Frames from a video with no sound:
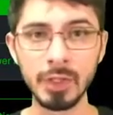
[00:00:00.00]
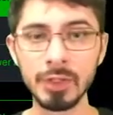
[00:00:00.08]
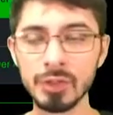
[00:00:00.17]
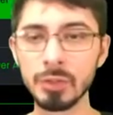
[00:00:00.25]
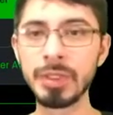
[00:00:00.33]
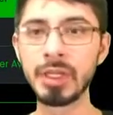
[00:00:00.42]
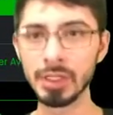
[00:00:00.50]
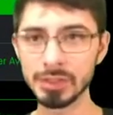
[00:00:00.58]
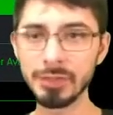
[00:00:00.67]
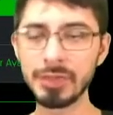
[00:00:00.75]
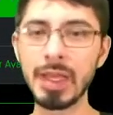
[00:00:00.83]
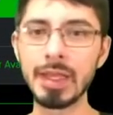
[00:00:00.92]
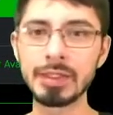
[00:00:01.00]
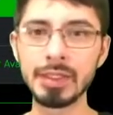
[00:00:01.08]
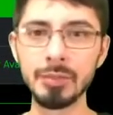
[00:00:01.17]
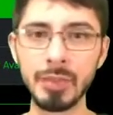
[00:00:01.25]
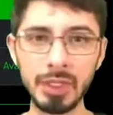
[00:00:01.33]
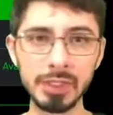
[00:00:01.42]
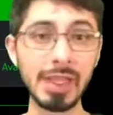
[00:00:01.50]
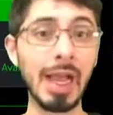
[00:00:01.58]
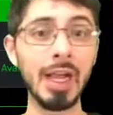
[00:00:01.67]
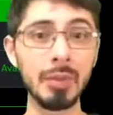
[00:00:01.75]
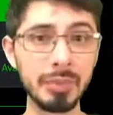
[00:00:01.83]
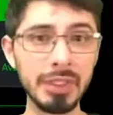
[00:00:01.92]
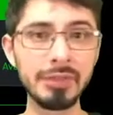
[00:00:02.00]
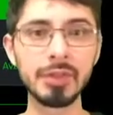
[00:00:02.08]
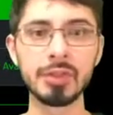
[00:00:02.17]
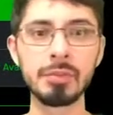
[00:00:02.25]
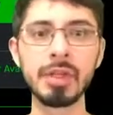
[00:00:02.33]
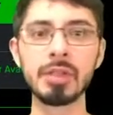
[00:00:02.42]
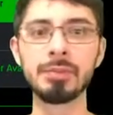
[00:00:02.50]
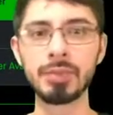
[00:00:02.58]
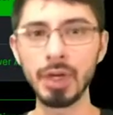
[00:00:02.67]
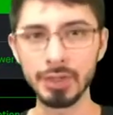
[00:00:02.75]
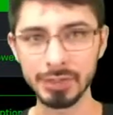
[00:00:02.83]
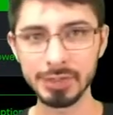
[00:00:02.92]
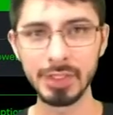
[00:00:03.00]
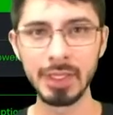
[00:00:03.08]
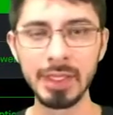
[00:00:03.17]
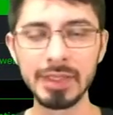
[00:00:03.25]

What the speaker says: So because of that, because I believe they're the better product,